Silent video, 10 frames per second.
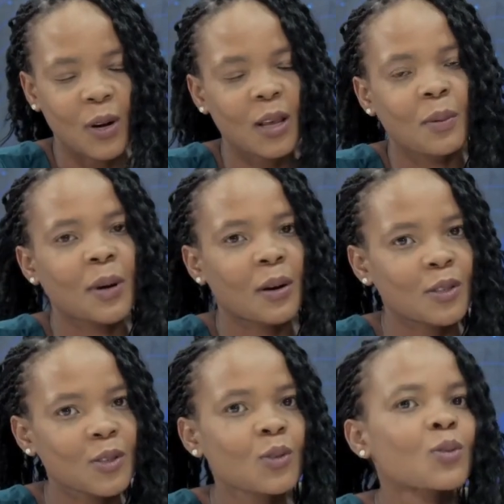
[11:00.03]
to
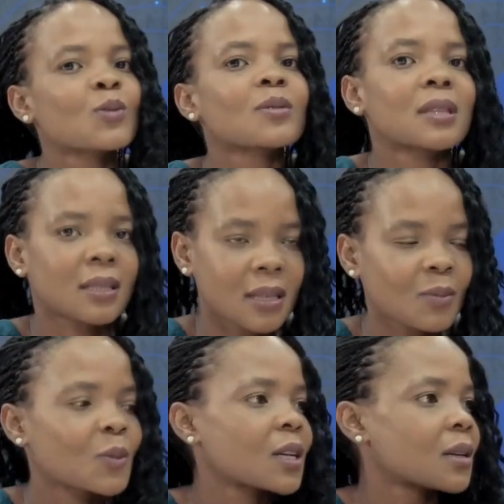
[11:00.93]
embarrass you the
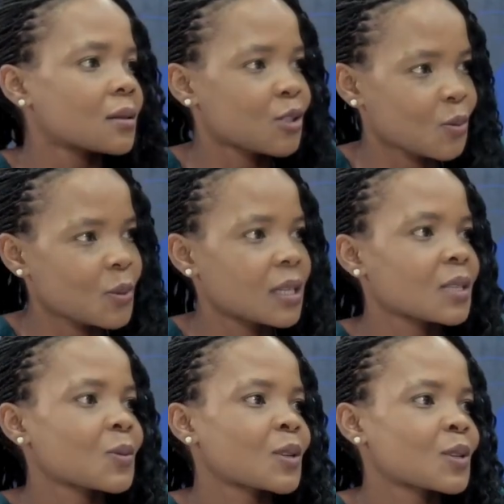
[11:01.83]
same way Juby
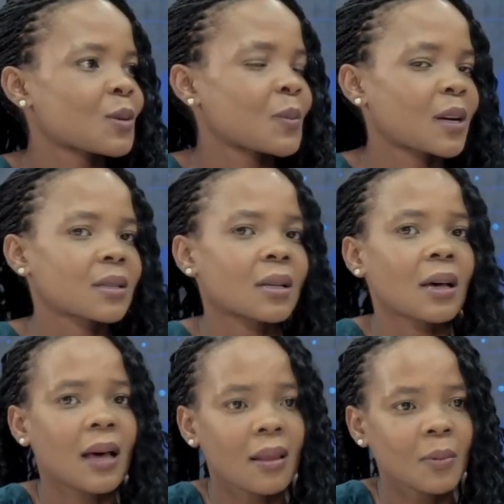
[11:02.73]
doesn't want to embarrass
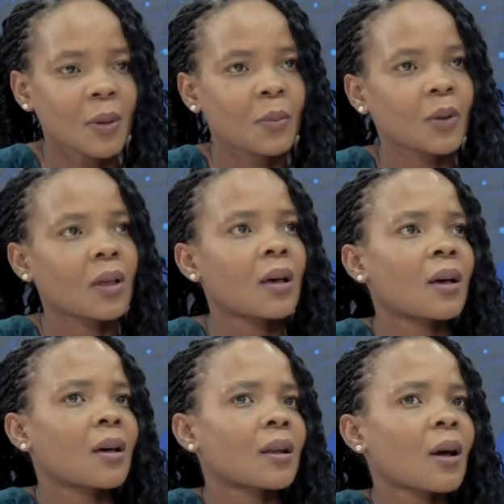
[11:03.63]
her other people.
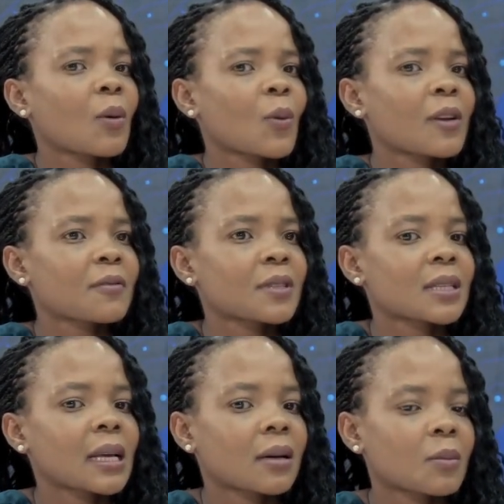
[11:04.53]
Now, what if it's
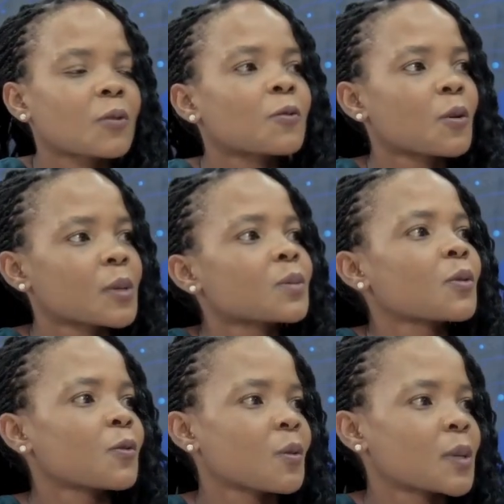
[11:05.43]
like a performance,
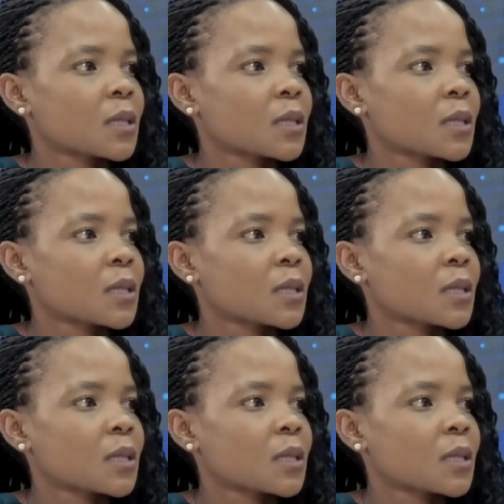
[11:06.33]
a